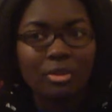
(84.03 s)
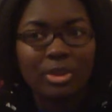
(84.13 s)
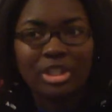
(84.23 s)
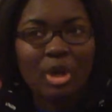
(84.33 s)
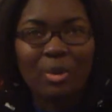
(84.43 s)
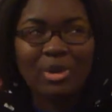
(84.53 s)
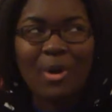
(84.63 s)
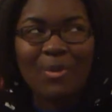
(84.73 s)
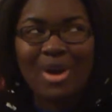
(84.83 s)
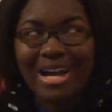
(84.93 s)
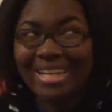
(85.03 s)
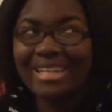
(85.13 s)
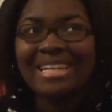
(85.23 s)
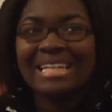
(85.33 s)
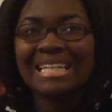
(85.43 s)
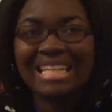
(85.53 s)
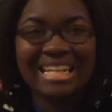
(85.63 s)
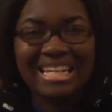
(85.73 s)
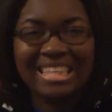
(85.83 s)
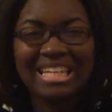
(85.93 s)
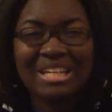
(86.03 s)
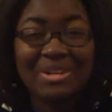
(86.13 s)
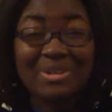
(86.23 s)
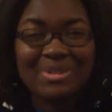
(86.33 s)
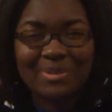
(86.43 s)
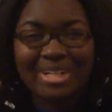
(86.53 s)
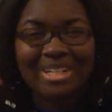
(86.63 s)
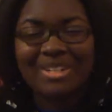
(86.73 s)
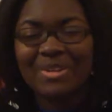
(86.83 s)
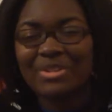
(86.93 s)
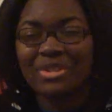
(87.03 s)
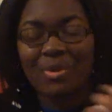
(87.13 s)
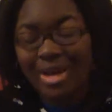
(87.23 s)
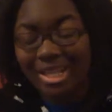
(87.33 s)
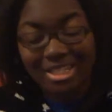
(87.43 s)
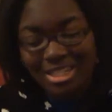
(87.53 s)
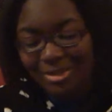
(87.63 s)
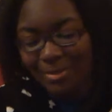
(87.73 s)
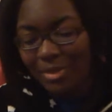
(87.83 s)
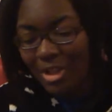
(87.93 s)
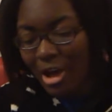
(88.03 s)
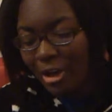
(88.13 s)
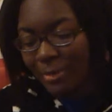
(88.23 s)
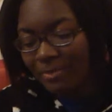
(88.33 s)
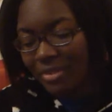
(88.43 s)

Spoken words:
We don't know why anything goes where it goes or why it doesn't belong.